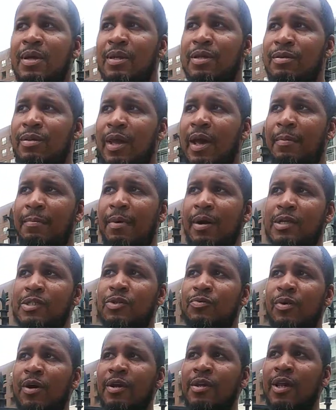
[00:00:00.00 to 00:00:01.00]
You got
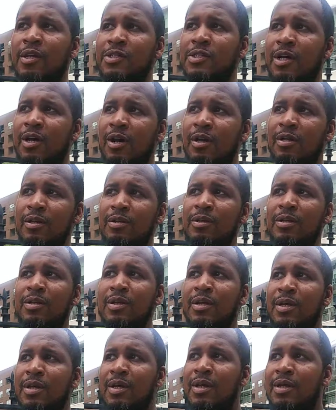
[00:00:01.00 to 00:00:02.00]
Mashara Yasha'Allah.
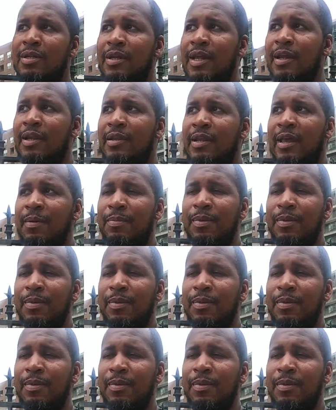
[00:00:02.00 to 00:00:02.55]
They